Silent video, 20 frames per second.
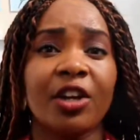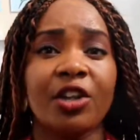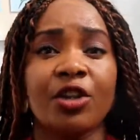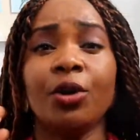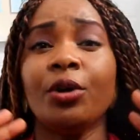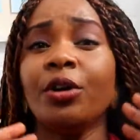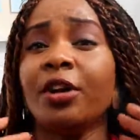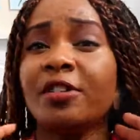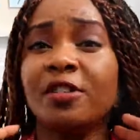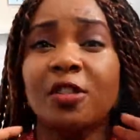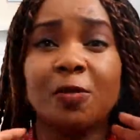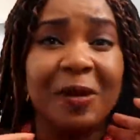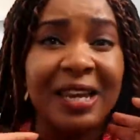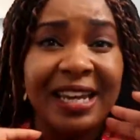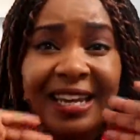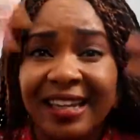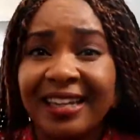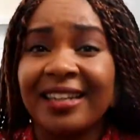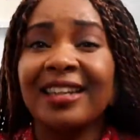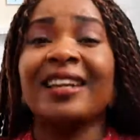You could
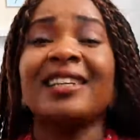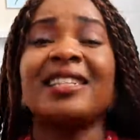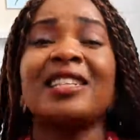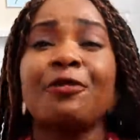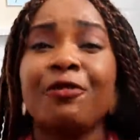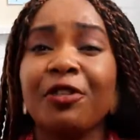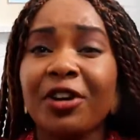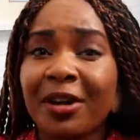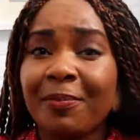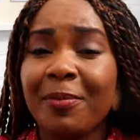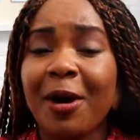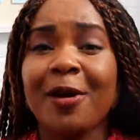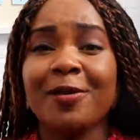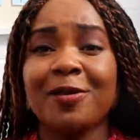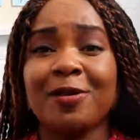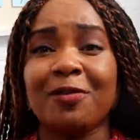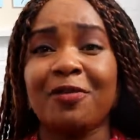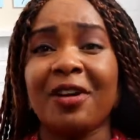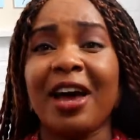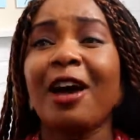speak in different
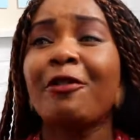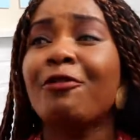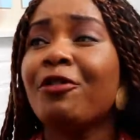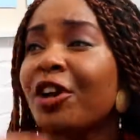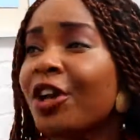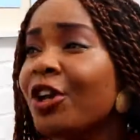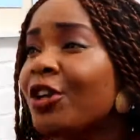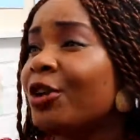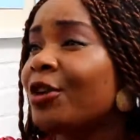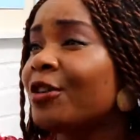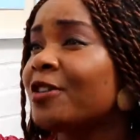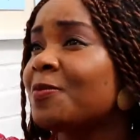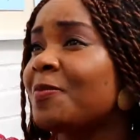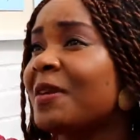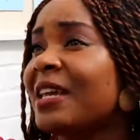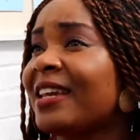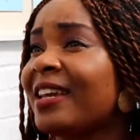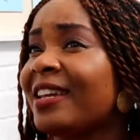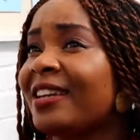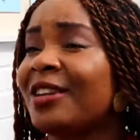parts of Africa, you could
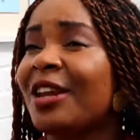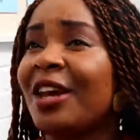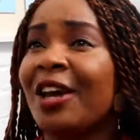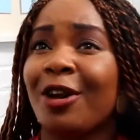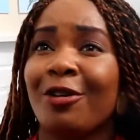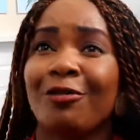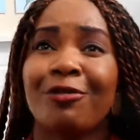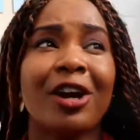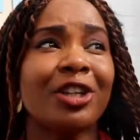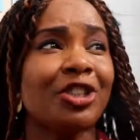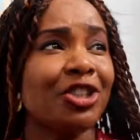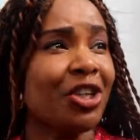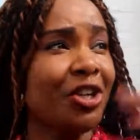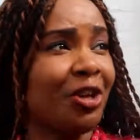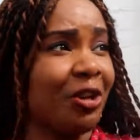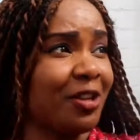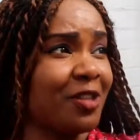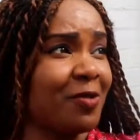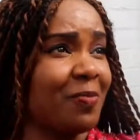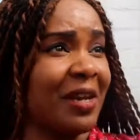speak in Russia,
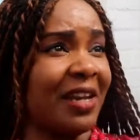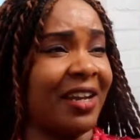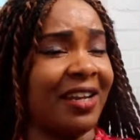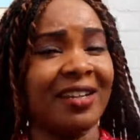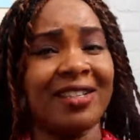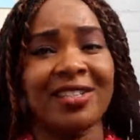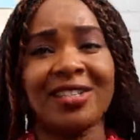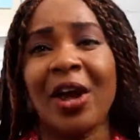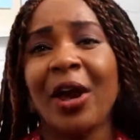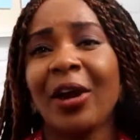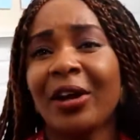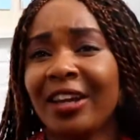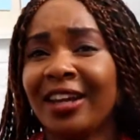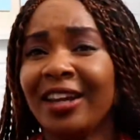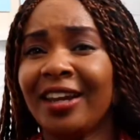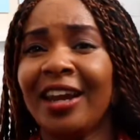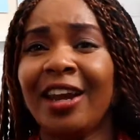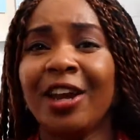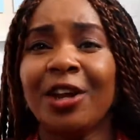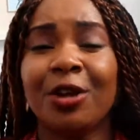you could speak in
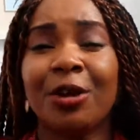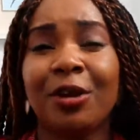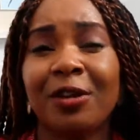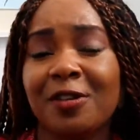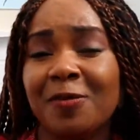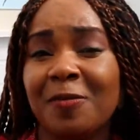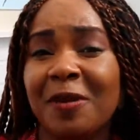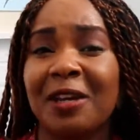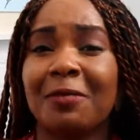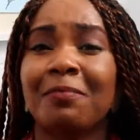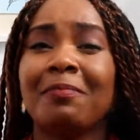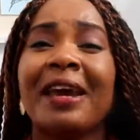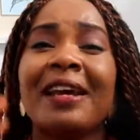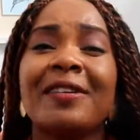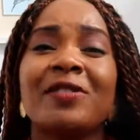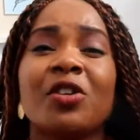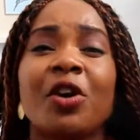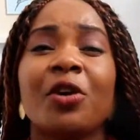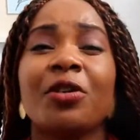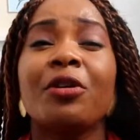Turkey, you could speak in
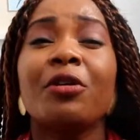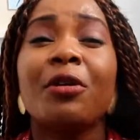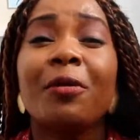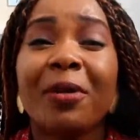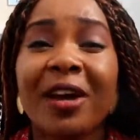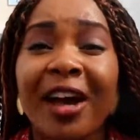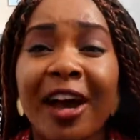Mexico. There are